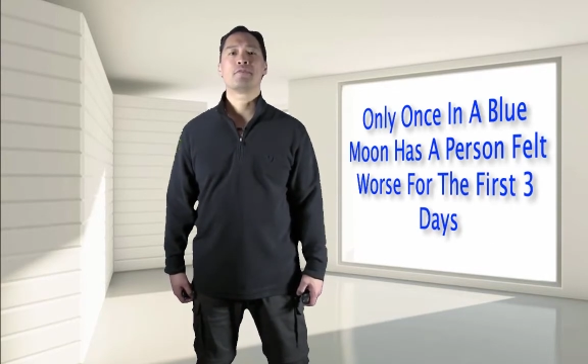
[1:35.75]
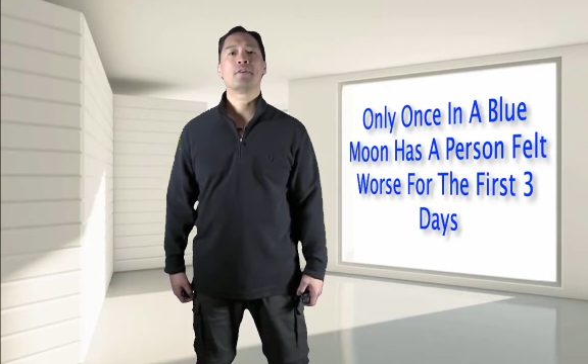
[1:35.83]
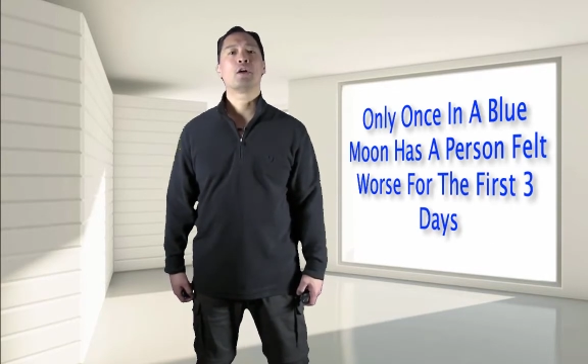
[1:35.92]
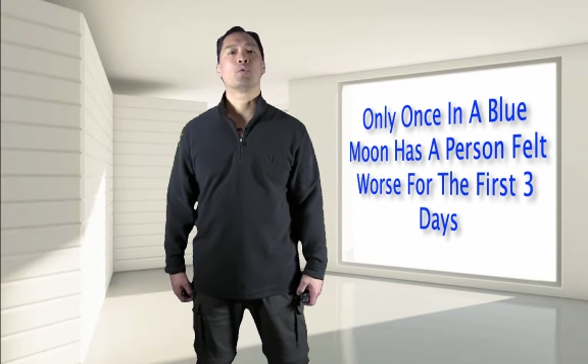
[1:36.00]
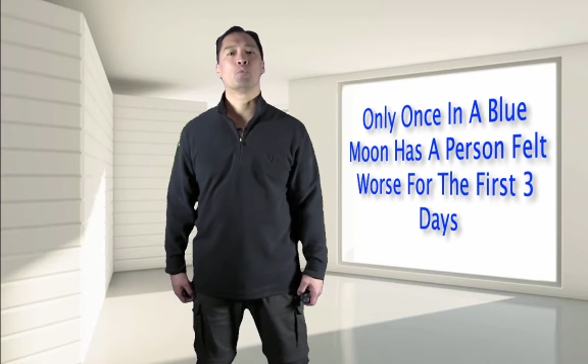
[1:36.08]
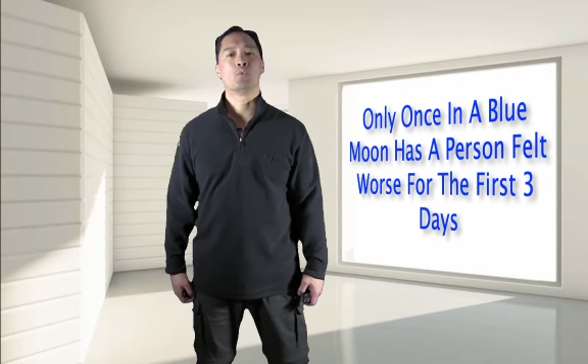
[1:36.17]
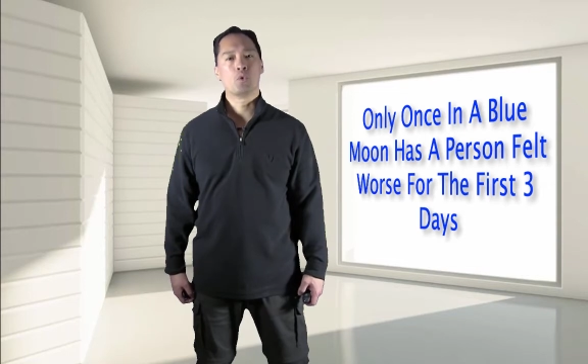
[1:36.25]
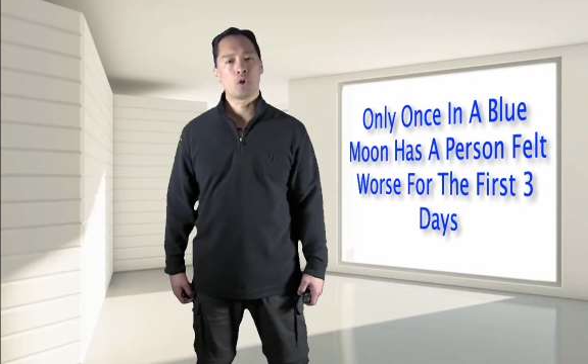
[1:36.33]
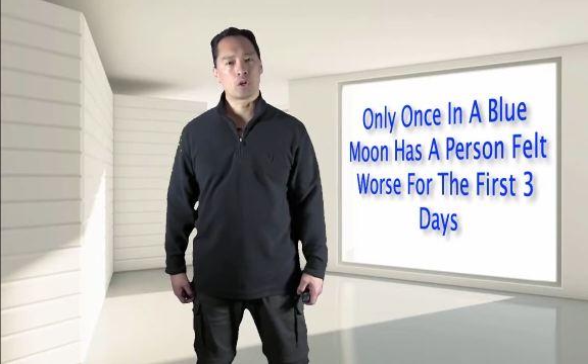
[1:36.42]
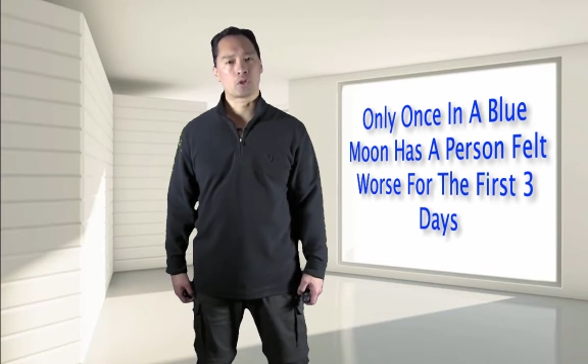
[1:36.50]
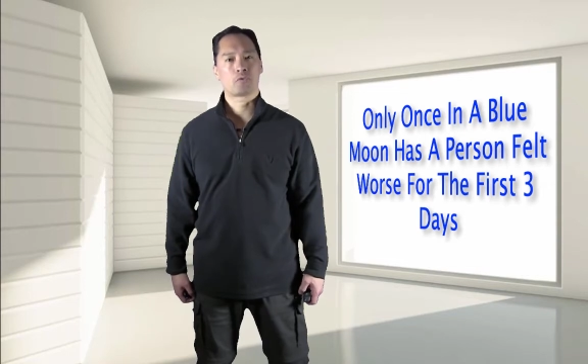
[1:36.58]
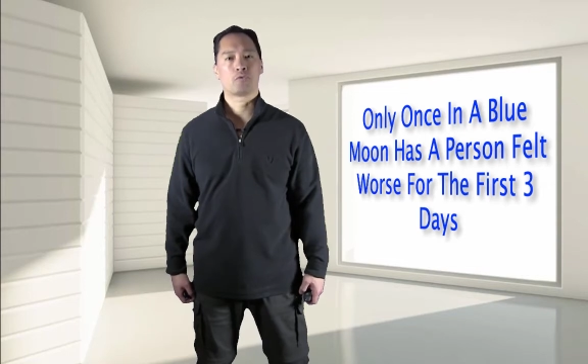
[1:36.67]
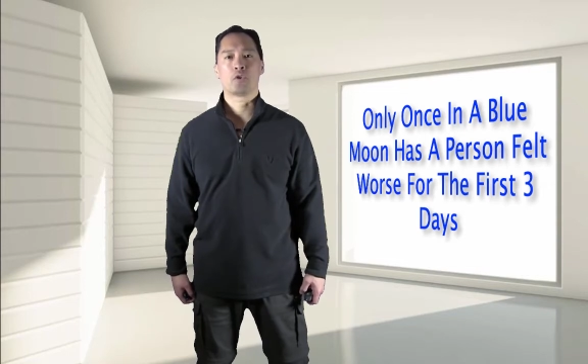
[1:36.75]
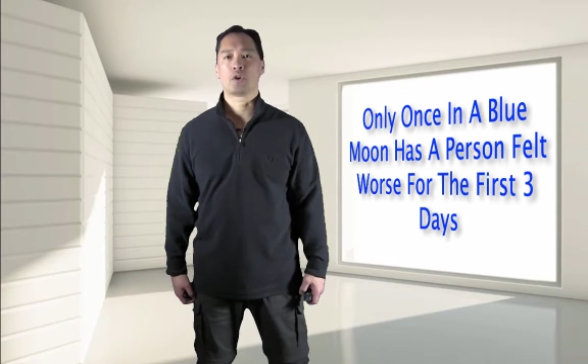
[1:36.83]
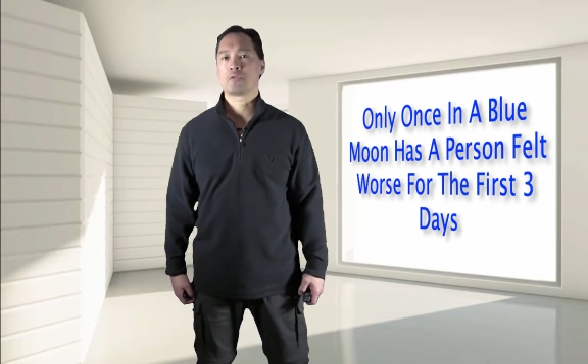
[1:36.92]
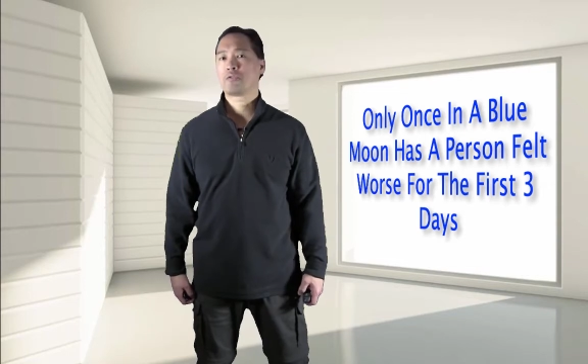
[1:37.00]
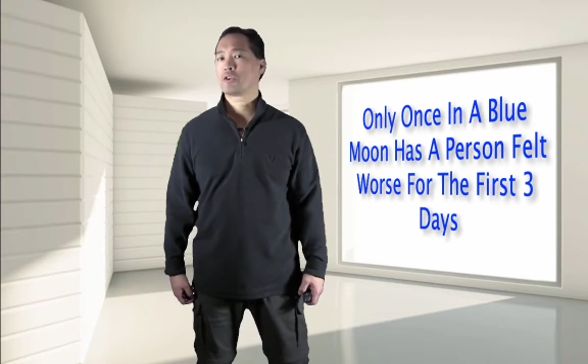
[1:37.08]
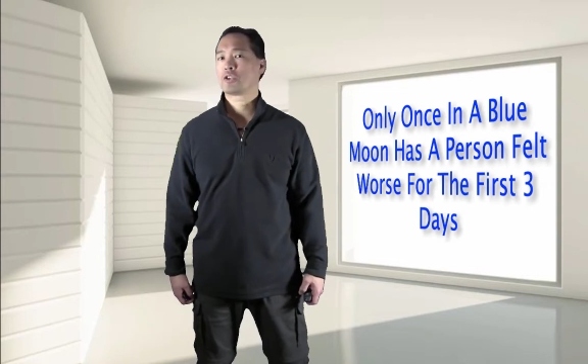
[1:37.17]
felt worse for
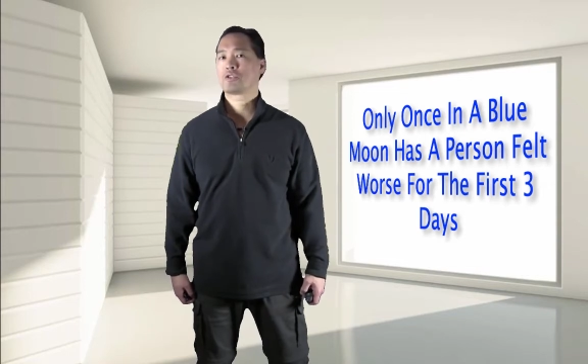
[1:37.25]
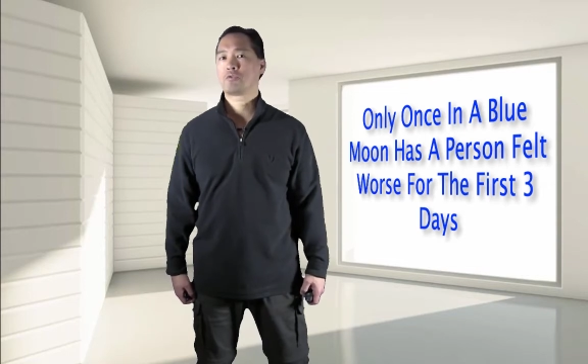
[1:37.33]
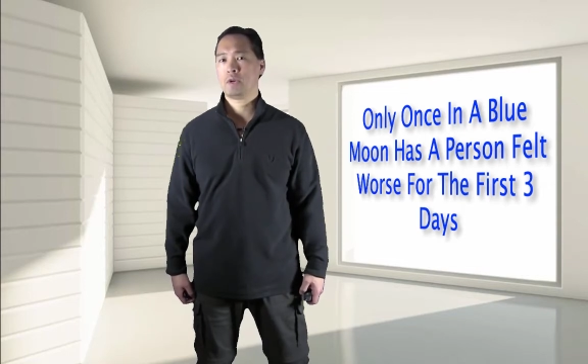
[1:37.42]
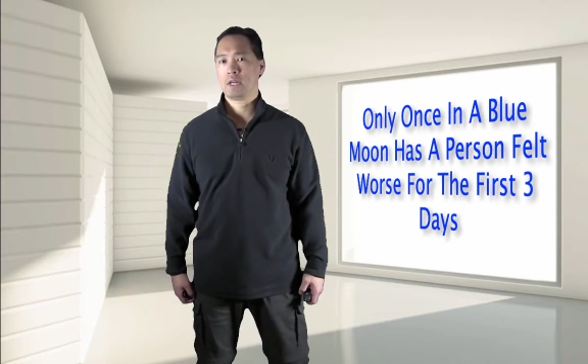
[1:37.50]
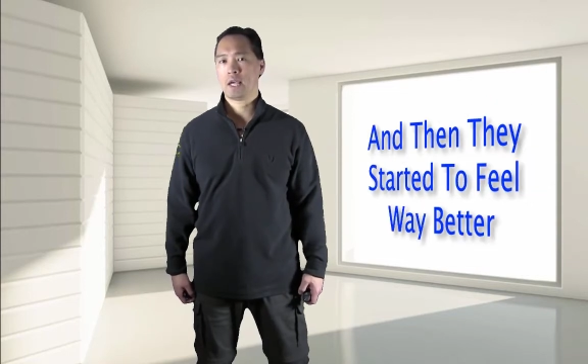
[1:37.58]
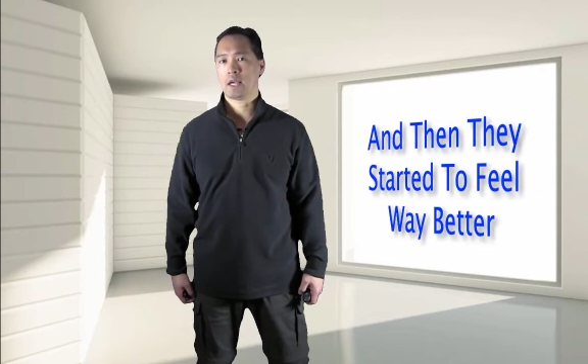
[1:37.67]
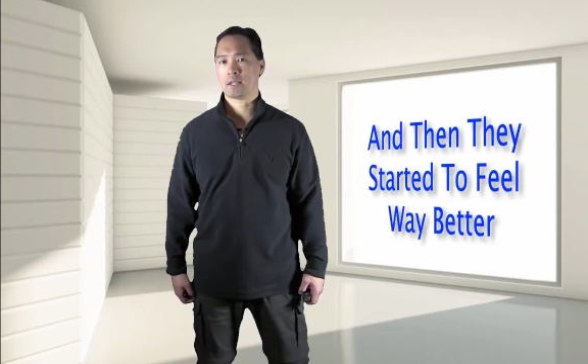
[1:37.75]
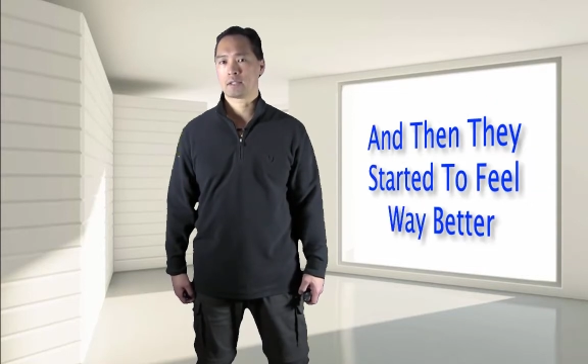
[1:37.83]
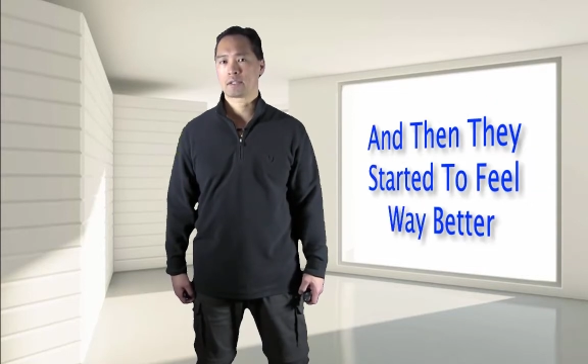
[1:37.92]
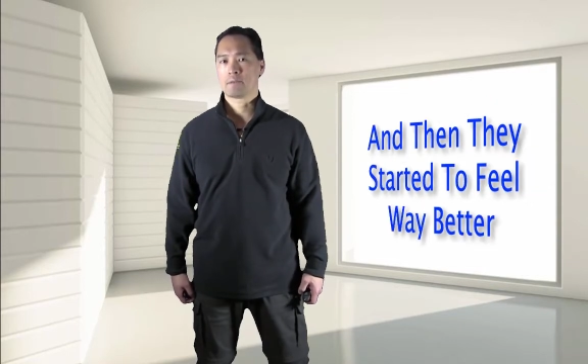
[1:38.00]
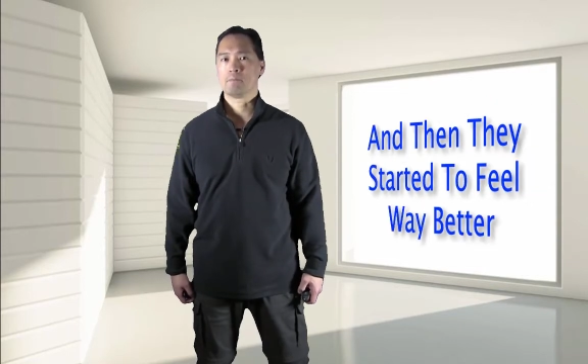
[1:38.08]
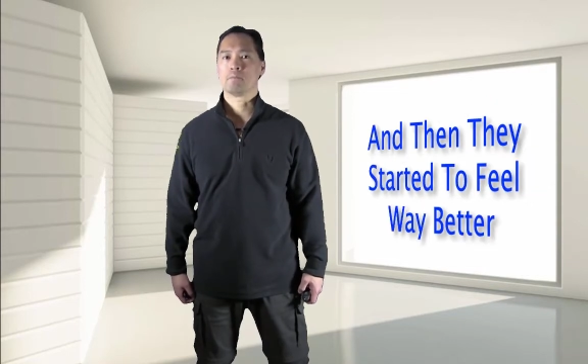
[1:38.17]
the first 3 days,